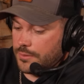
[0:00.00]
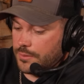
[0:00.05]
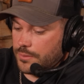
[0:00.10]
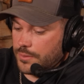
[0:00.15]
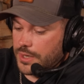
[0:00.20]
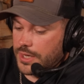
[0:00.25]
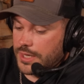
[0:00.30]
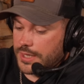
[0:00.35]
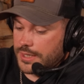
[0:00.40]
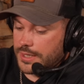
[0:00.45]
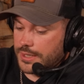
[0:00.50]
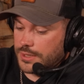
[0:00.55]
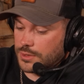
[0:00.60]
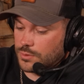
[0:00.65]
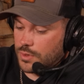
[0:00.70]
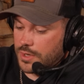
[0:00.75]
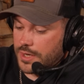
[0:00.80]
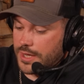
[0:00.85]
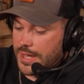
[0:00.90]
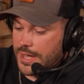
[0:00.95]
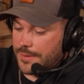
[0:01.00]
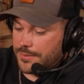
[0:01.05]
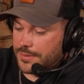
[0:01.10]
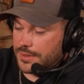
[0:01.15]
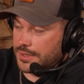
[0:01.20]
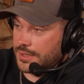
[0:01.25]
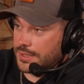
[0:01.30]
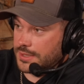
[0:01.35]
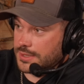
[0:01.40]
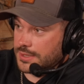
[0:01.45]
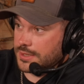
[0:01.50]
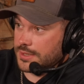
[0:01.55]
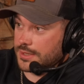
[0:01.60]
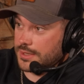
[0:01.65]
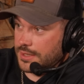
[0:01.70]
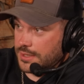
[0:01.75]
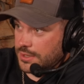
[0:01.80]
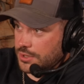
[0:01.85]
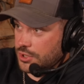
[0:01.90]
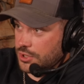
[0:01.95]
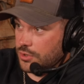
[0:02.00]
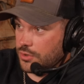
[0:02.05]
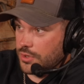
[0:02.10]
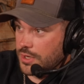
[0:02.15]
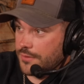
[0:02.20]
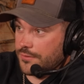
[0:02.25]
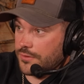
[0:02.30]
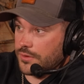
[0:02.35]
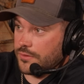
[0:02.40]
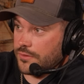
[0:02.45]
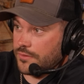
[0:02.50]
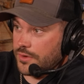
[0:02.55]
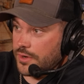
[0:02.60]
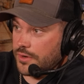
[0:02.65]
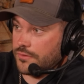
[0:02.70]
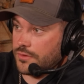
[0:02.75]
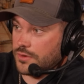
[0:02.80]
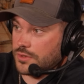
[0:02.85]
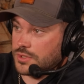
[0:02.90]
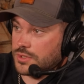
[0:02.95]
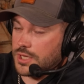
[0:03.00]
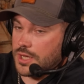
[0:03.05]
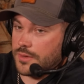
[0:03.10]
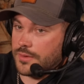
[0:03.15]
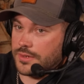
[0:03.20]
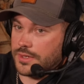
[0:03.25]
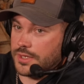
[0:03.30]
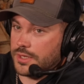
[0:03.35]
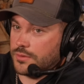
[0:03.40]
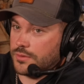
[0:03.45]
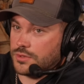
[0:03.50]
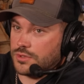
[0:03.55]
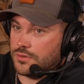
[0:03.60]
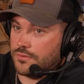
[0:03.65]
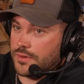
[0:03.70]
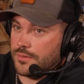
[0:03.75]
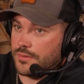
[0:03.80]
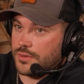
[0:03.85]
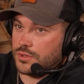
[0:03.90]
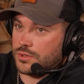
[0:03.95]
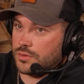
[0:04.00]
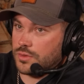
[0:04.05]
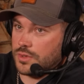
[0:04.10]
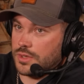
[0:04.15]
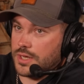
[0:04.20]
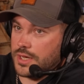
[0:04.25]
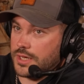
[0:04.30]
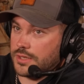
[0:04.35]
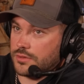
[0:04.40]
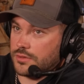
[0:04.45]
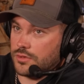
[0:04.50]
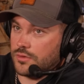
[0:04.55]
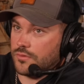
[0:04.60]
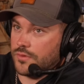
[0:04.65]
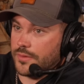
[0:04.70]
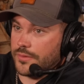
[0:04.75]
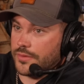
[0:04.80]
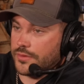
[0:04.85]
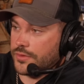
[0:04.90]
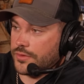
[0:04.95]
But is what happened is he showed up for the very first time. I think it was November 29th or November